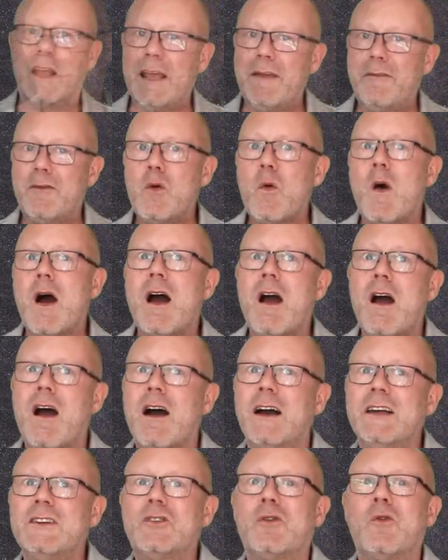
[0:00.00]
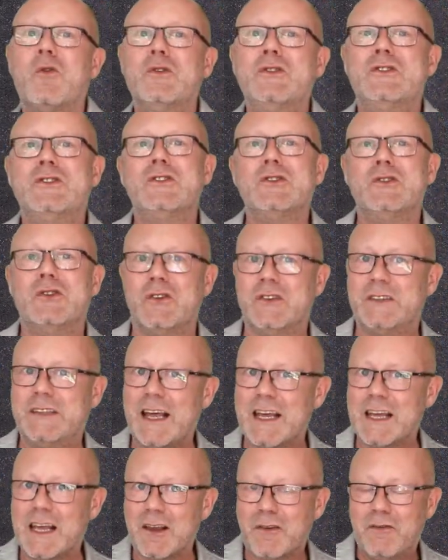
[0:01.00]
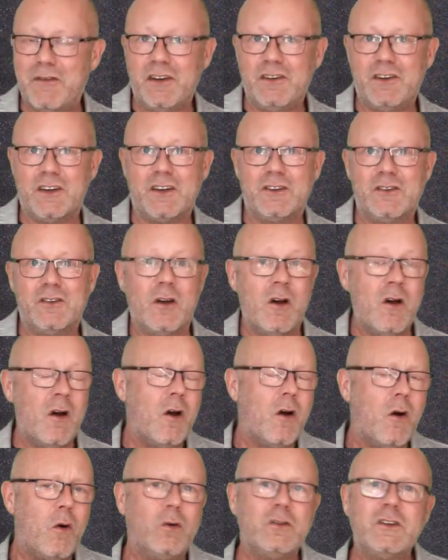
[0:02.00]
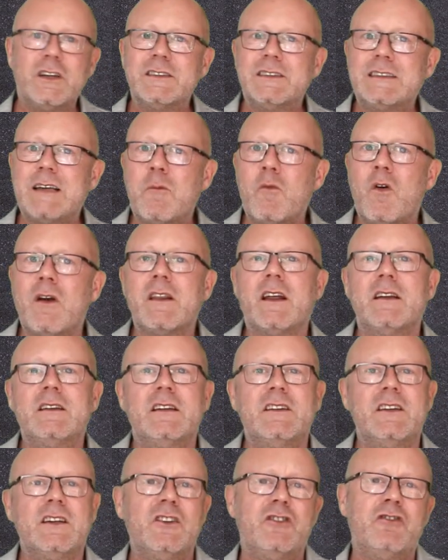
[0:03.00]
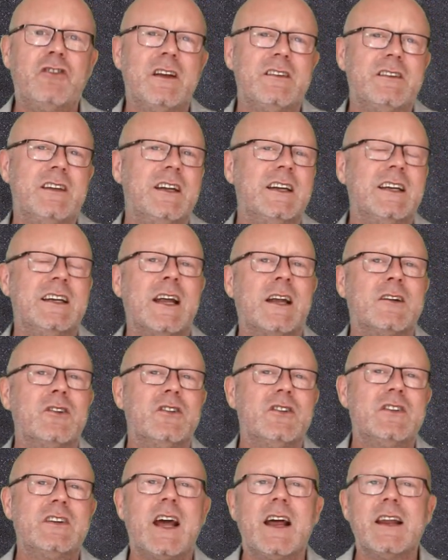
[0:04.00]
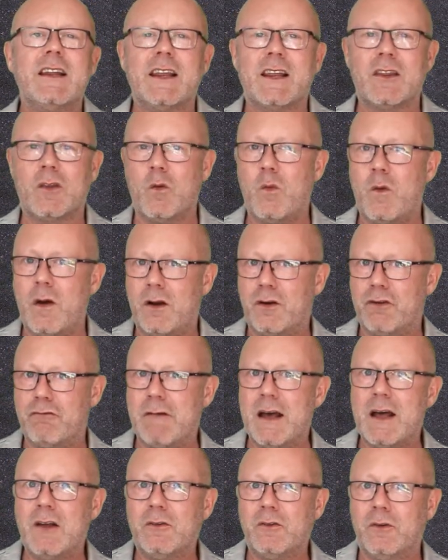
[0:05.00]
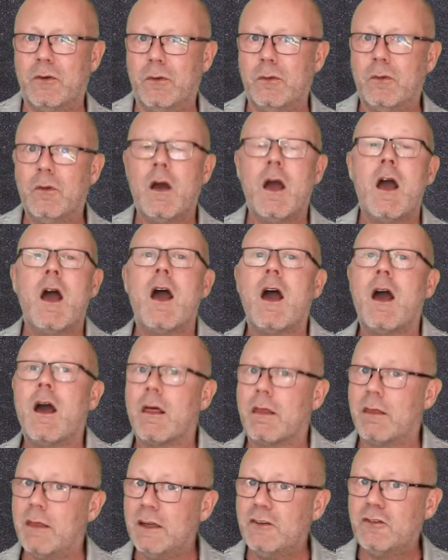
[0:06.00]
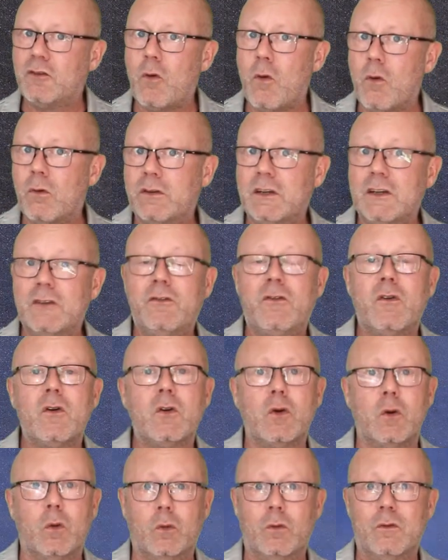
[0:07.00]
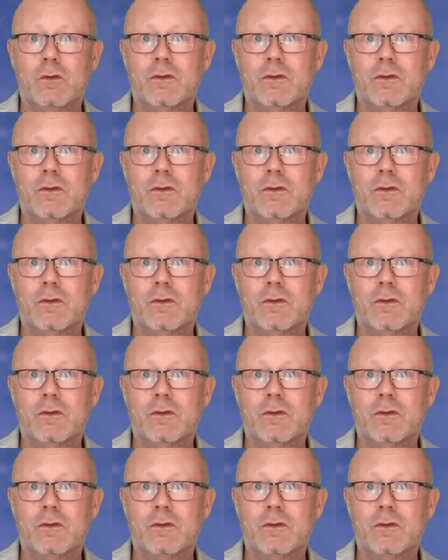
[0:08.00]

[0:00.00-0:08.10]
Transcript: If you are a high school student taking physics, or just someone that is interested in understanding the world around you, this course is for you.